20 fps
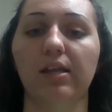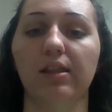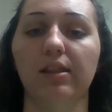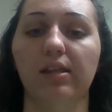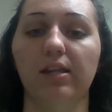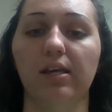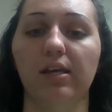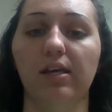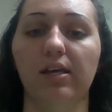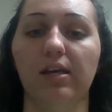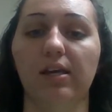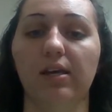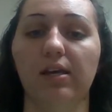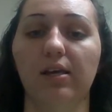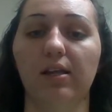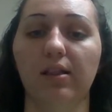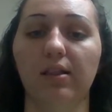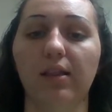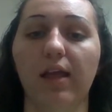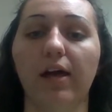The
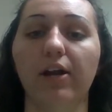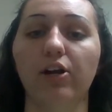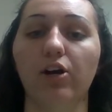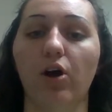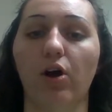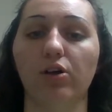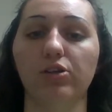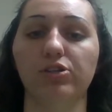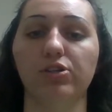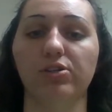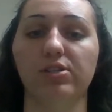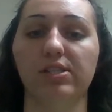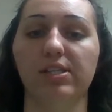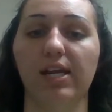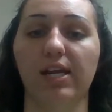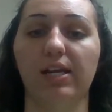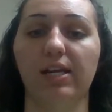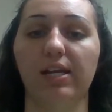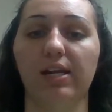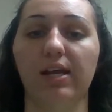letter also
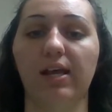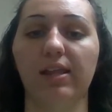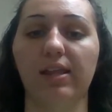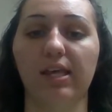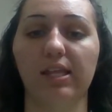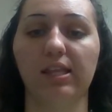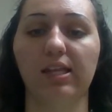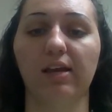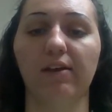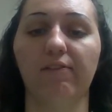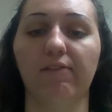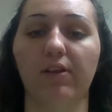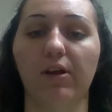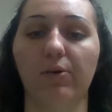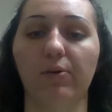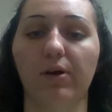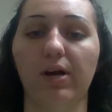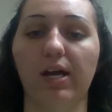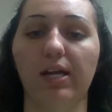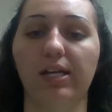stated that if there
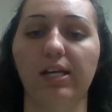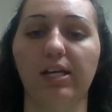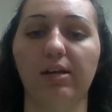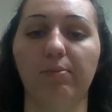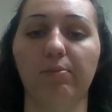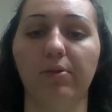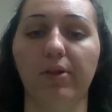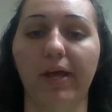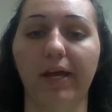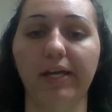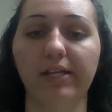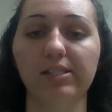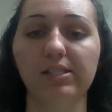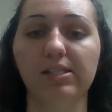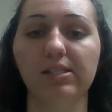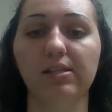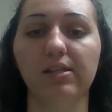were any complaints,